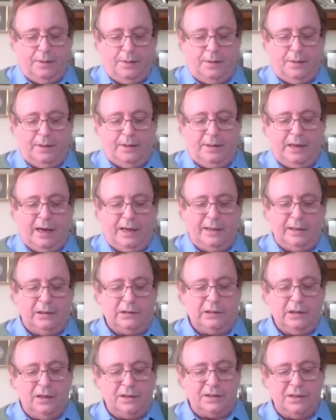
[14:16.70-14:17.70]
Lionel
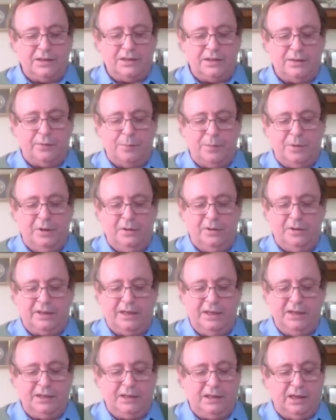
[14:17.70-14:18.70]
Curtis of the Milner
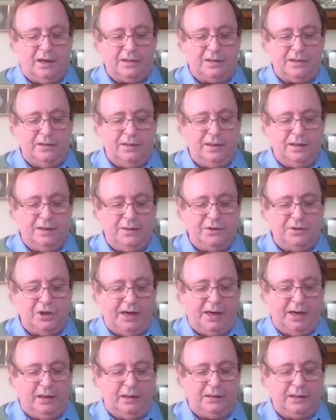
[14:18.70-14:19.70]
Kindergarten and
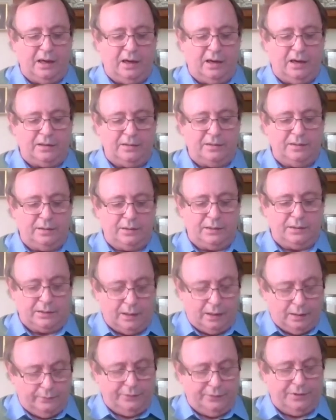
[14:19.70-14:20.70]
J.L.
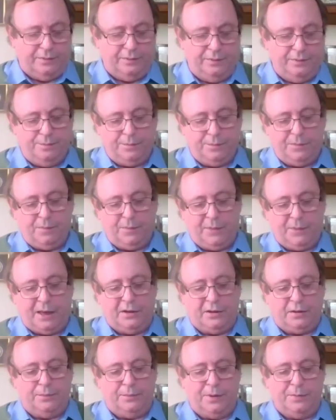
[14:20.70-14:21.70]
Garvin,
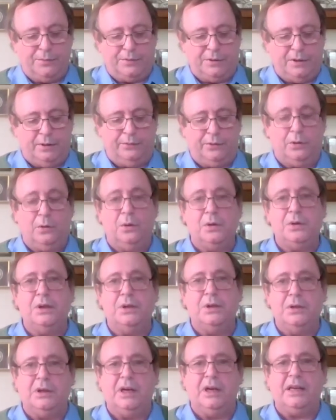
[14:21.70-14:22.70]
editor of The Observer, also
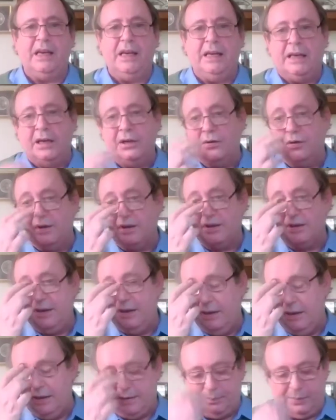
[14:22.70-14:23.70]
took a keen interest
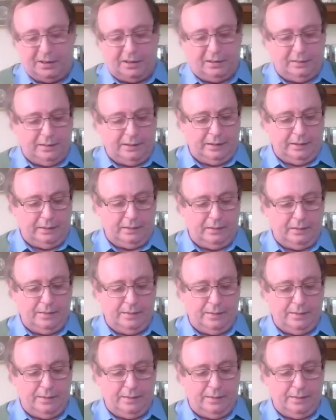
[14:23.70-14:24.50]
in this parallel.